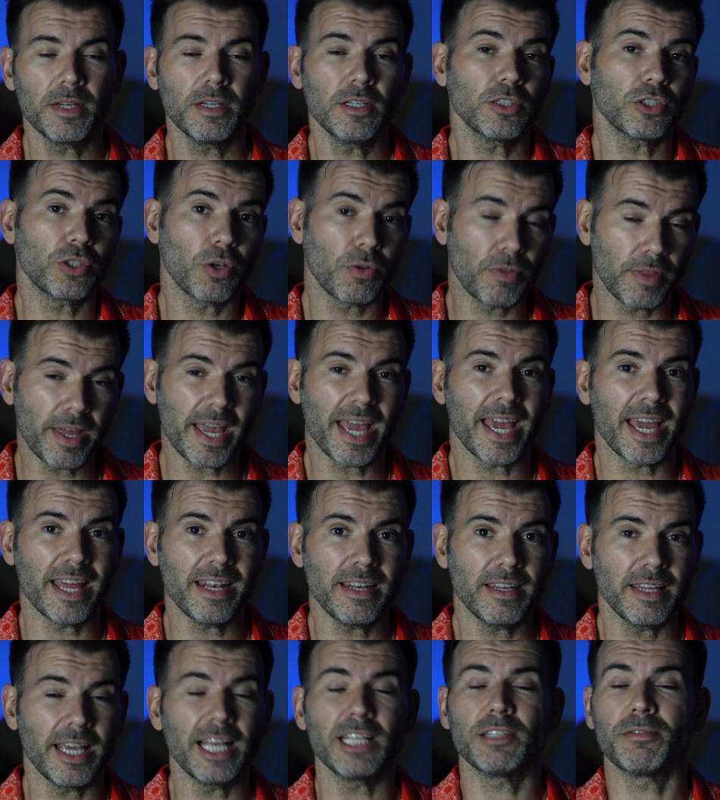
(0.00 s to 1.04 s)
So
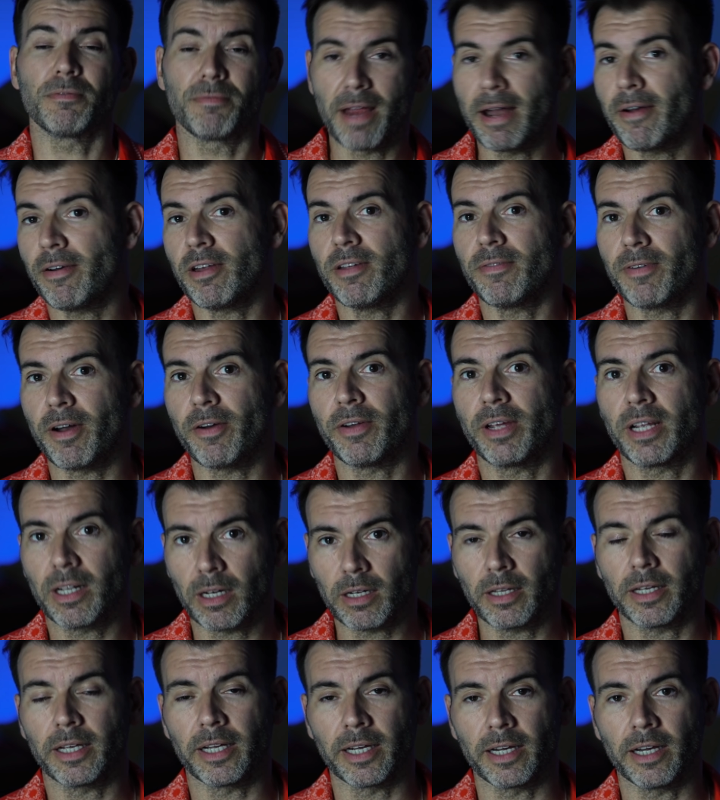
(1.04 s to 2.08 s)
then it's very, very
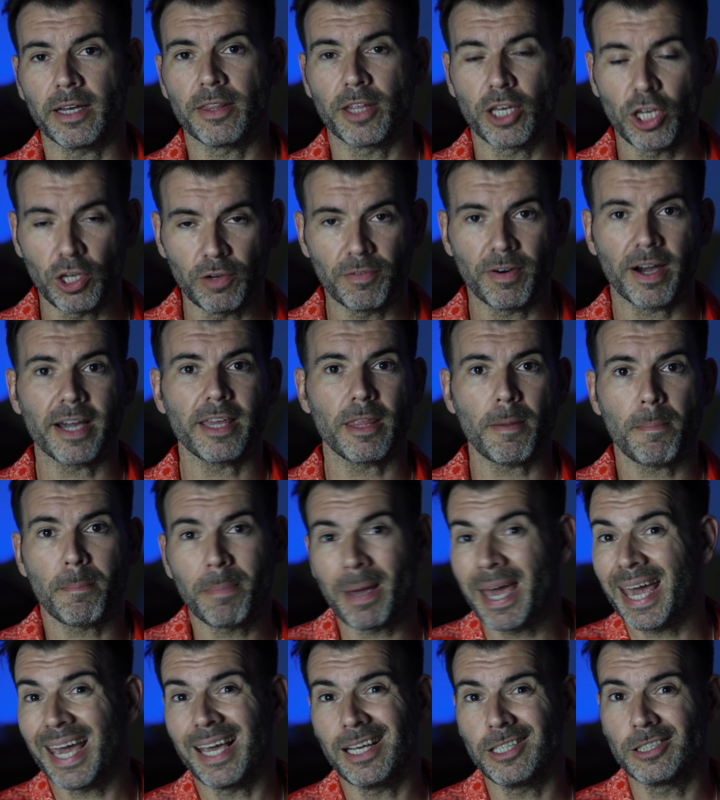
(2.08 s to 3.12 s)
clear that you've either
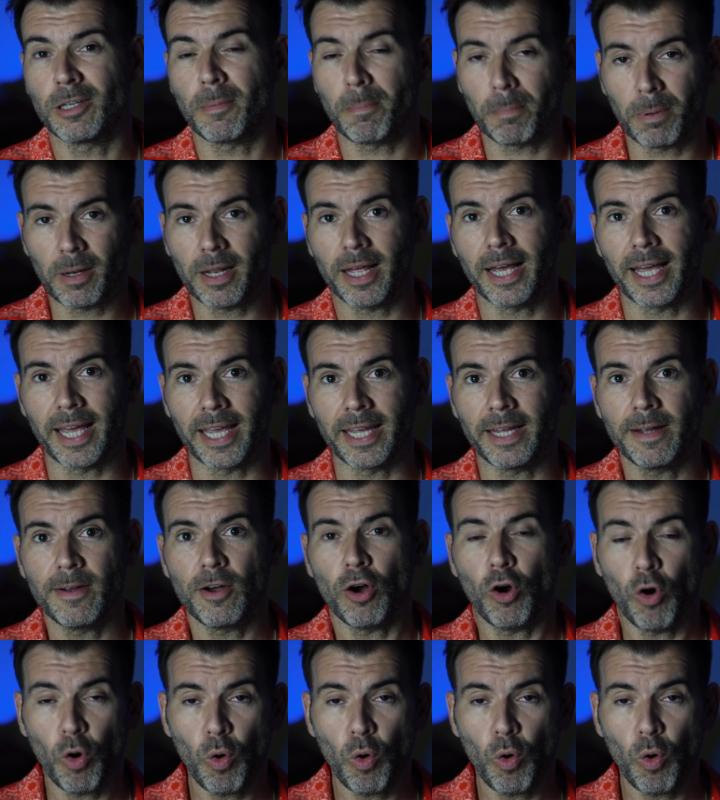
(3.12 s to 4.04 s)
paid to play